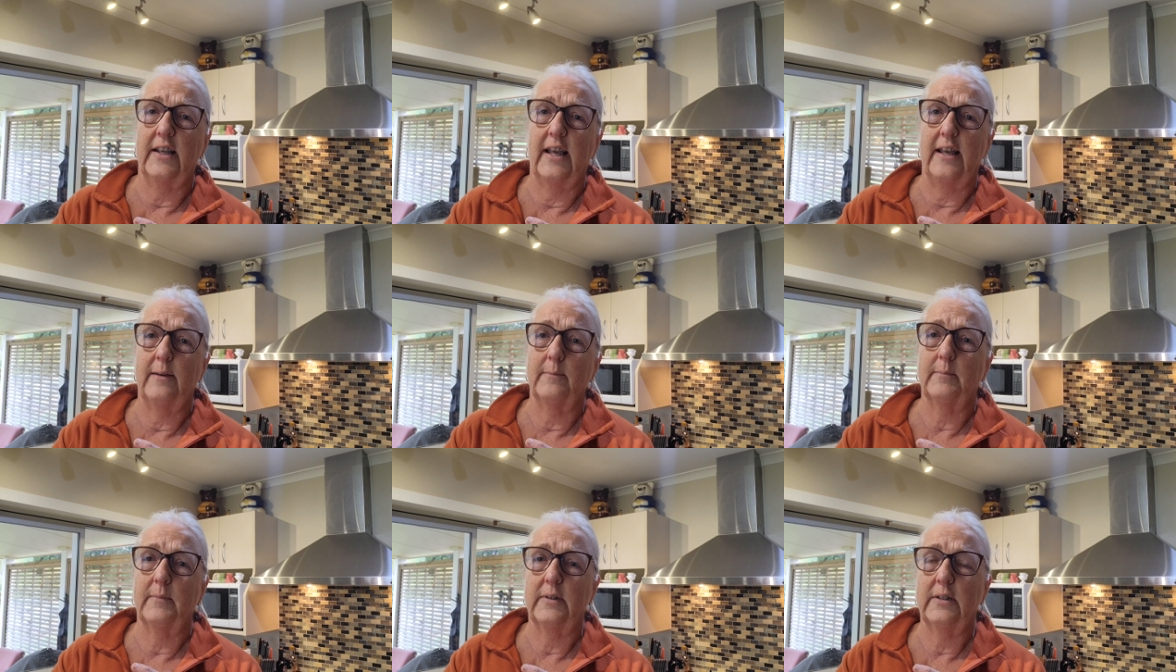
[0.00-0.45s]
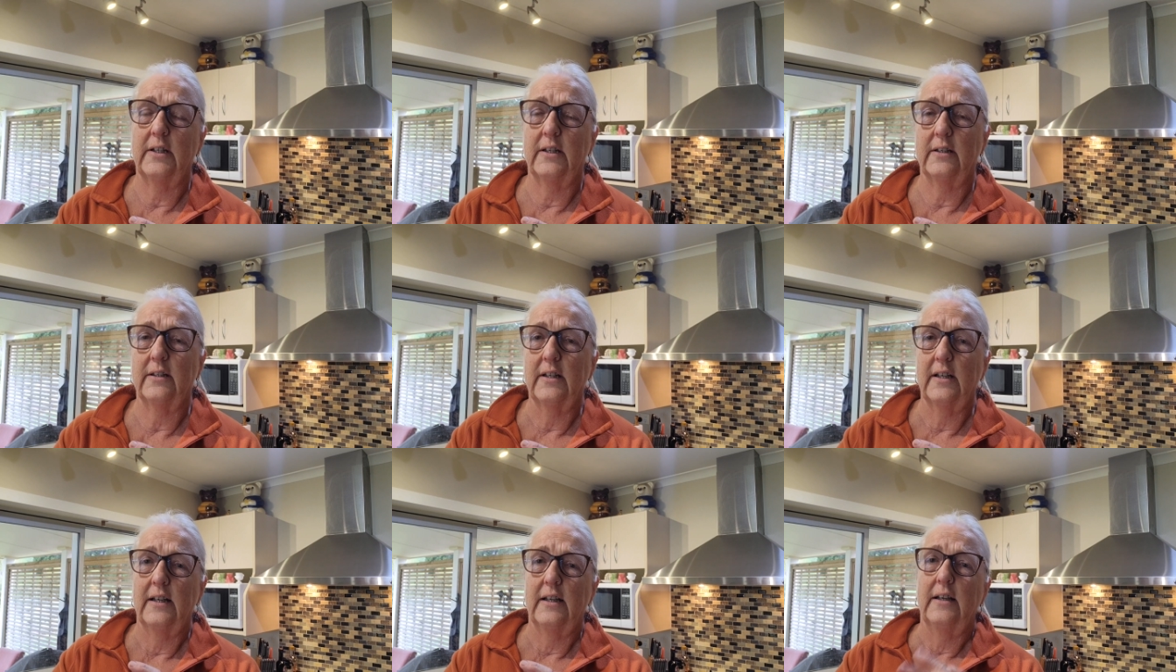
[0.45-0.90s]
am
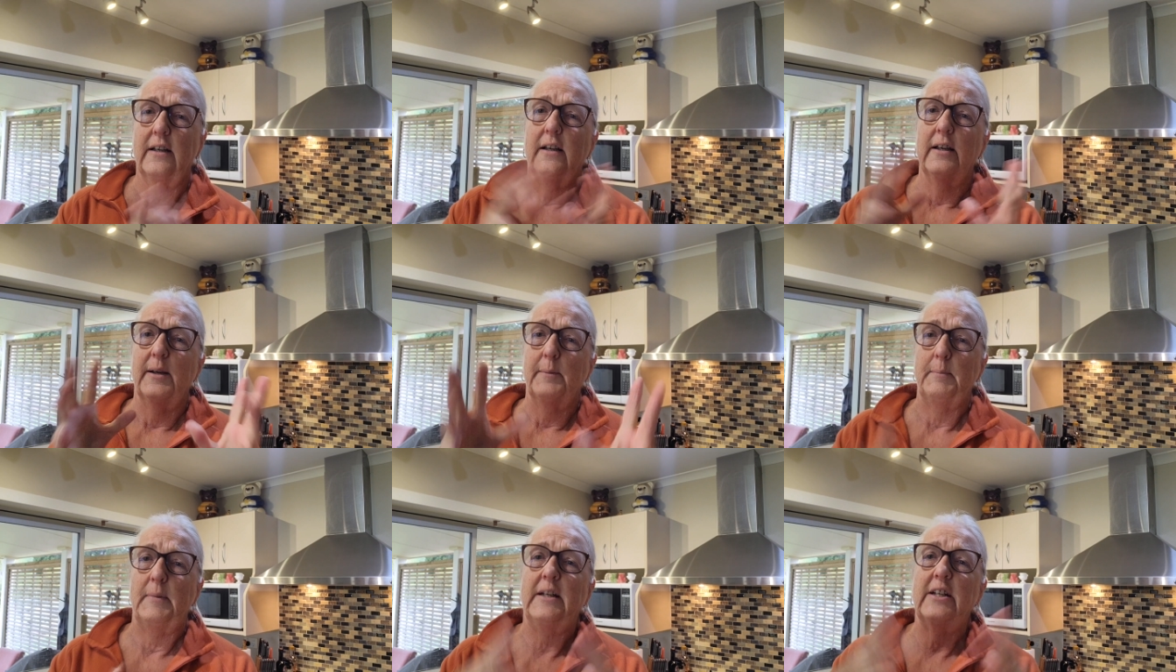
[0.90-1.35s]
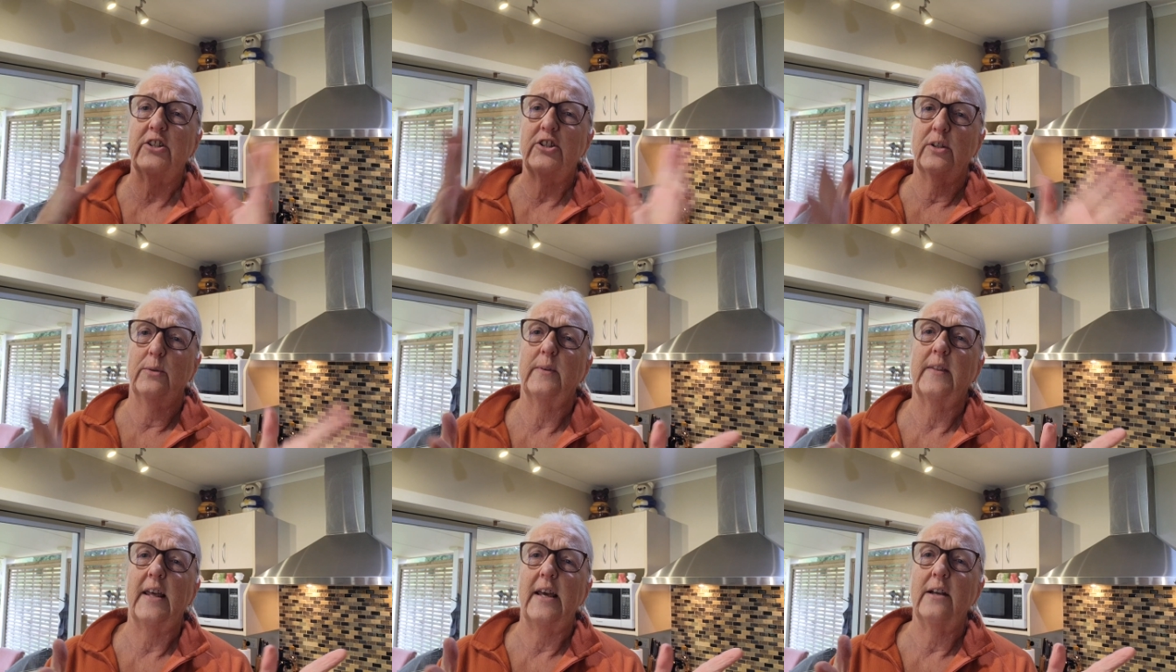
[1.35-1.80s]

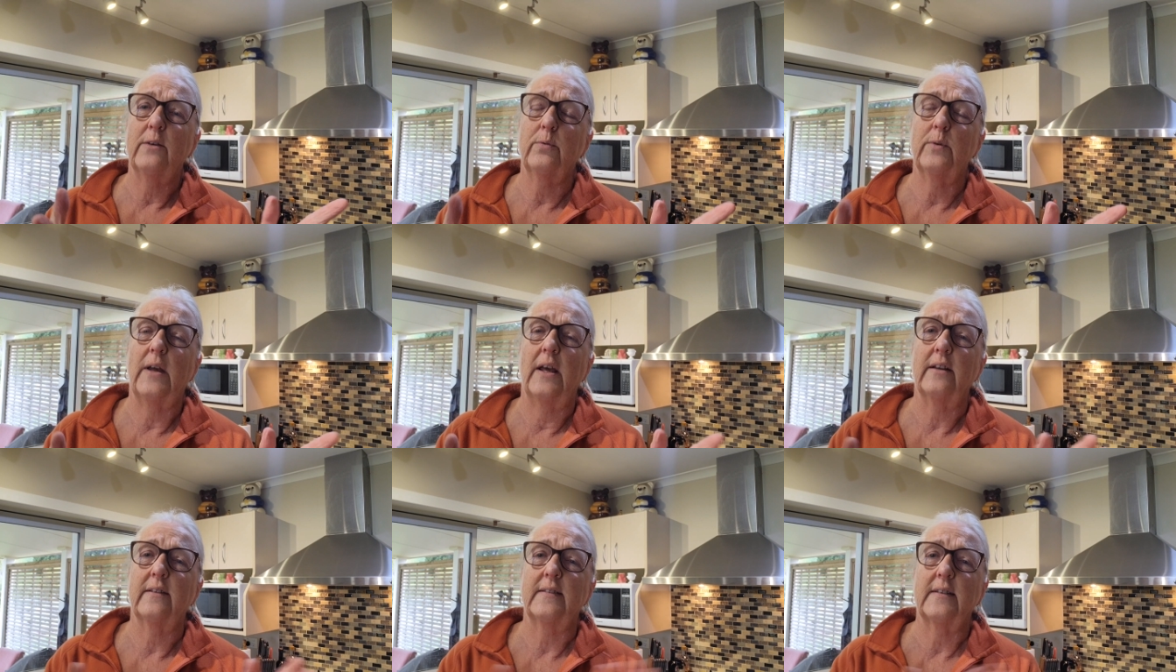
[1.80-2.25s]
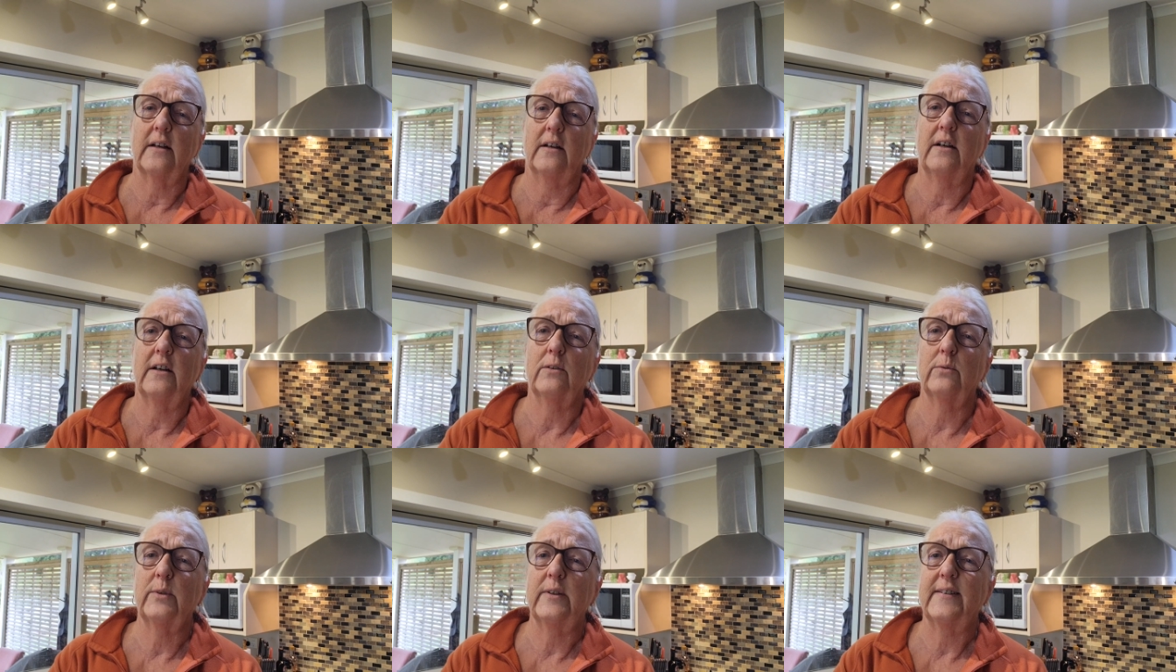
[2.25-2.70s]
managing with that. As
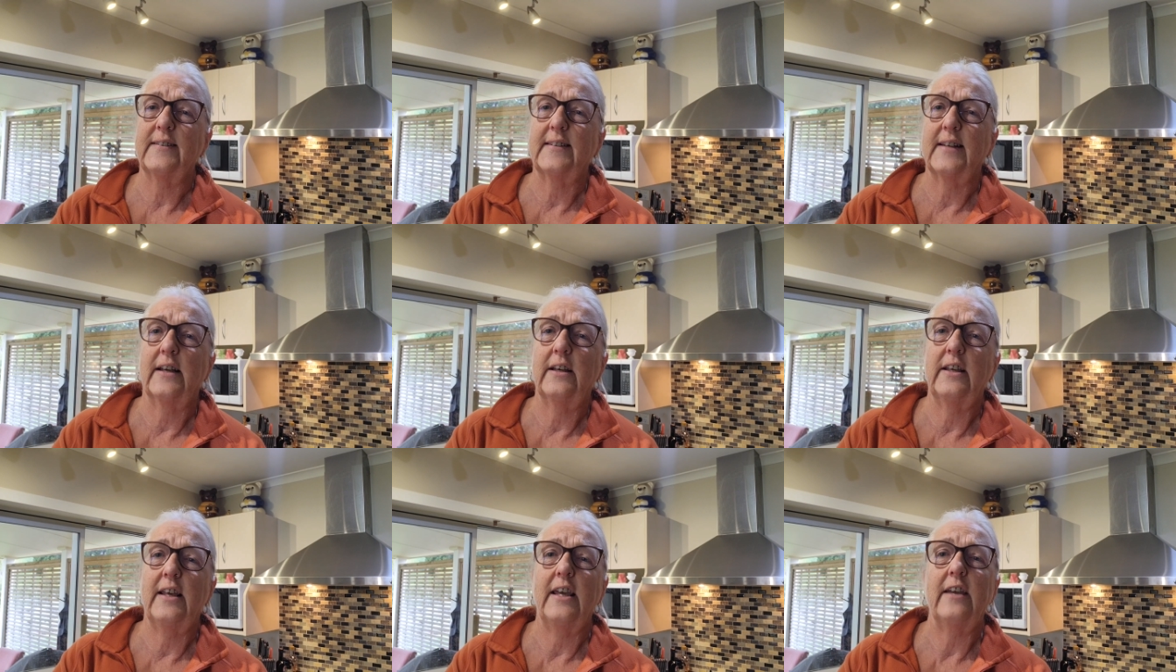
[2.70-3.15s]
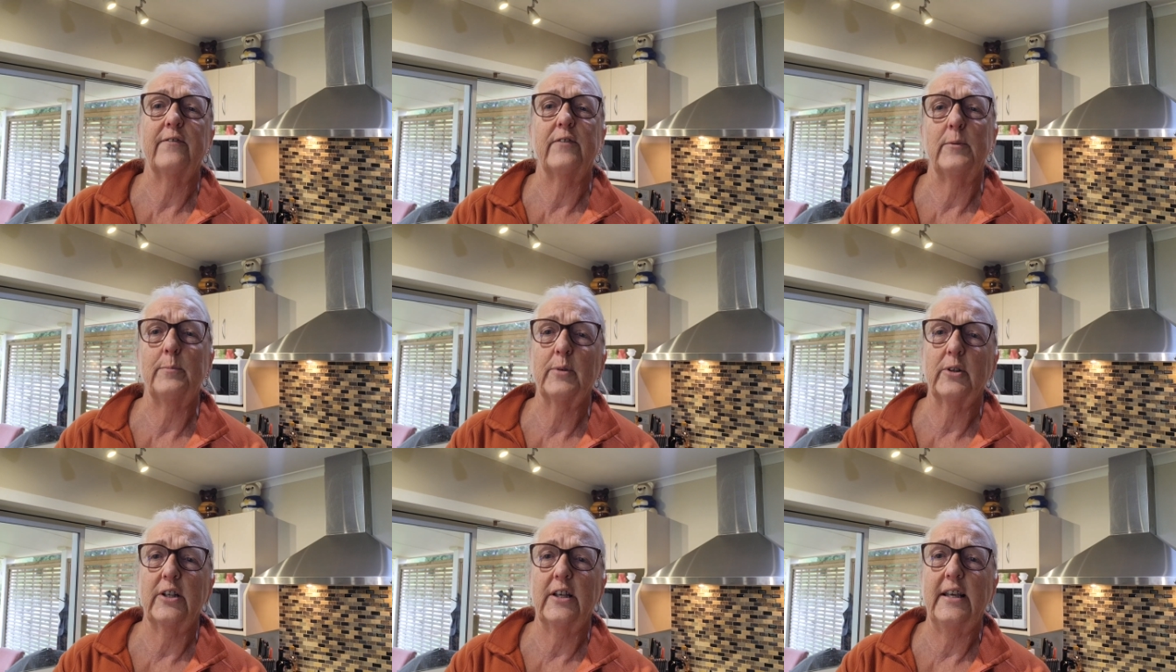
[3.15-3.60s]
I always say,
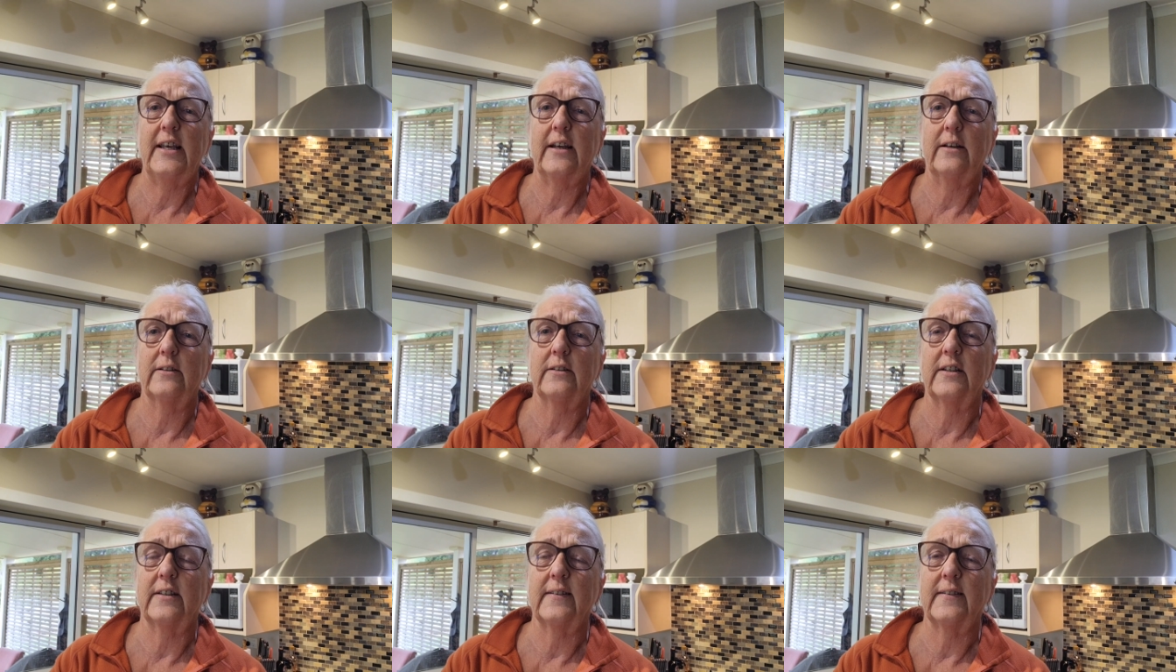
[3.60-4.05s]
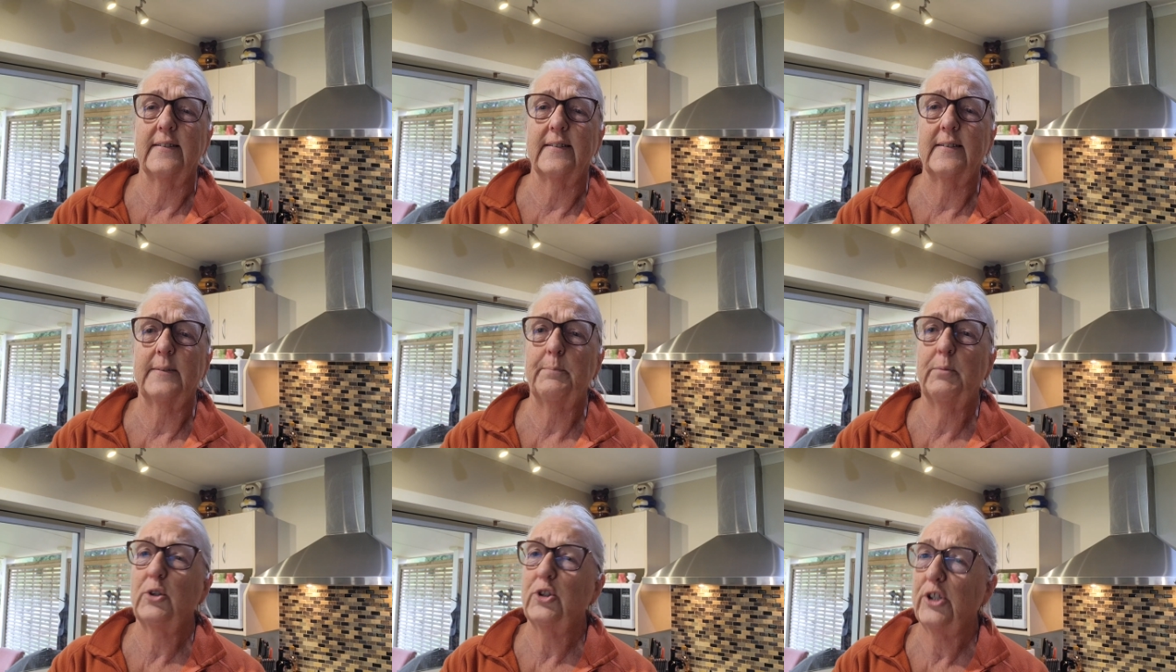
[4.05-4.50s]
everybody
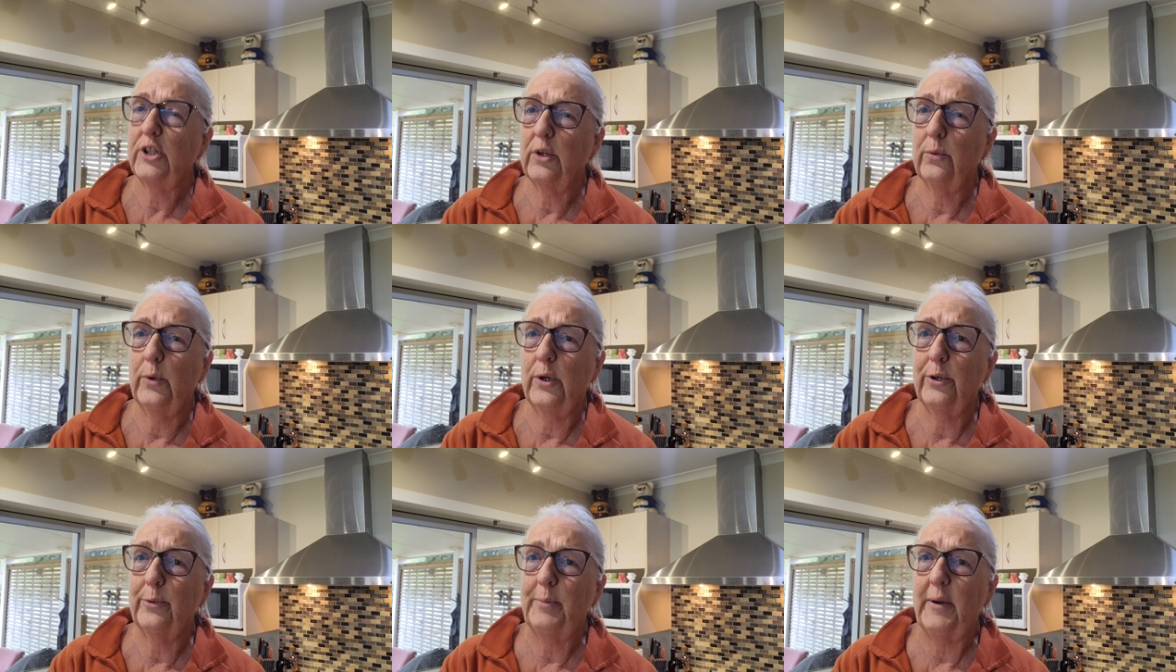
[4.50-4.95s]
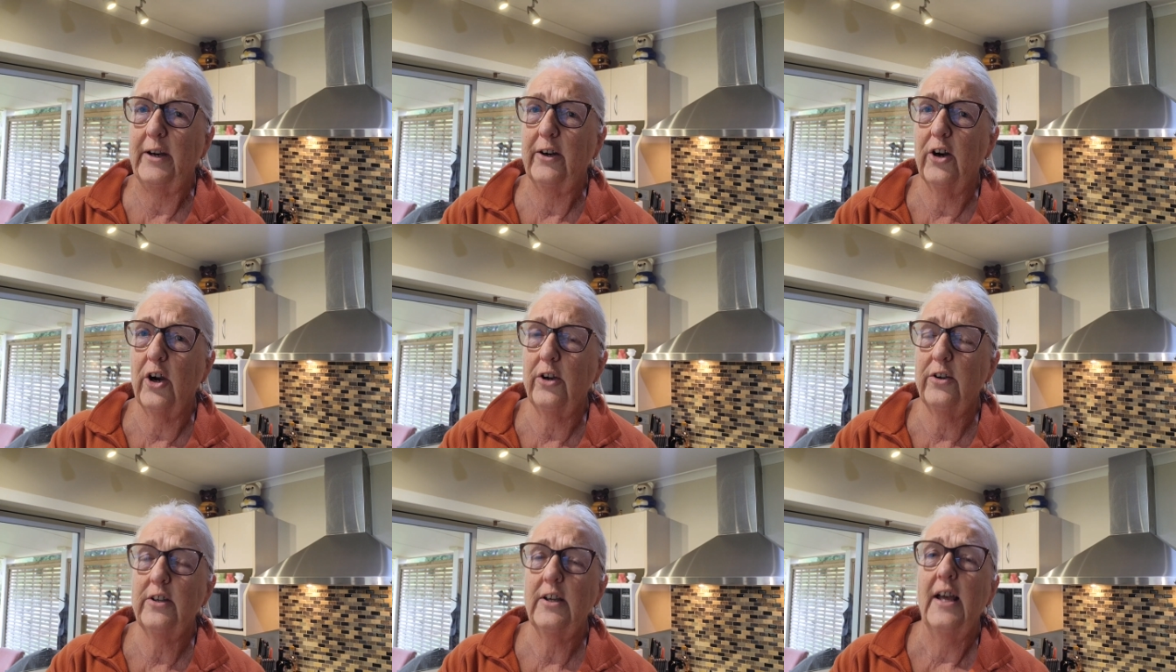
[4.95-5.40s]
is pushing a
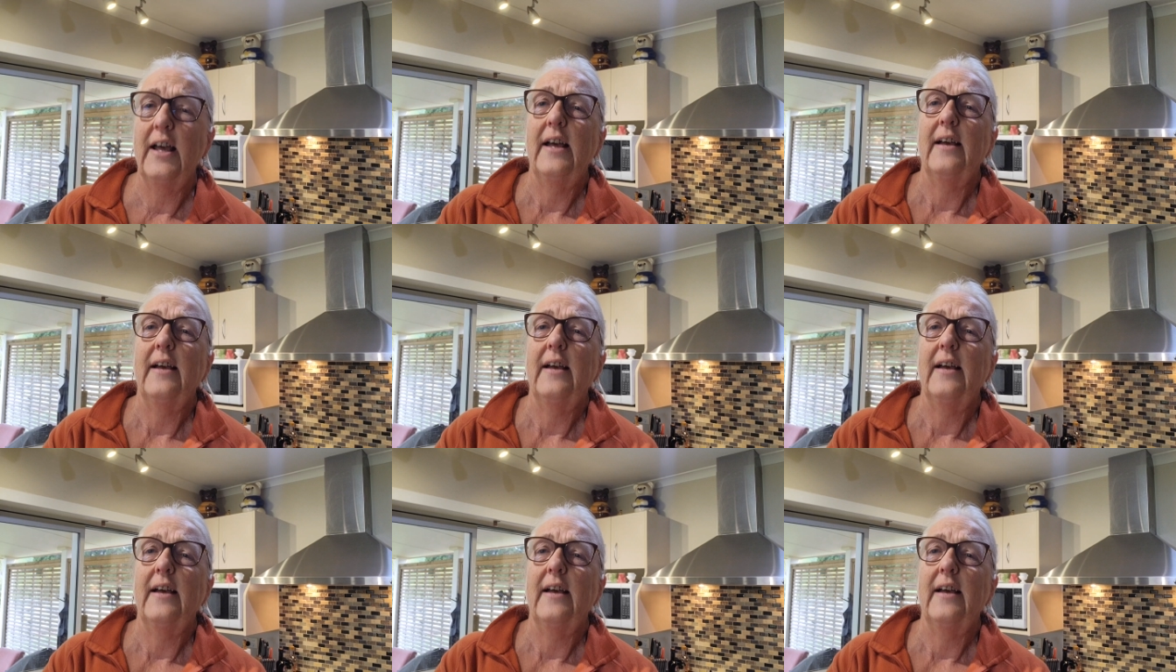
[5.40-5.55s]
wheelbarrow.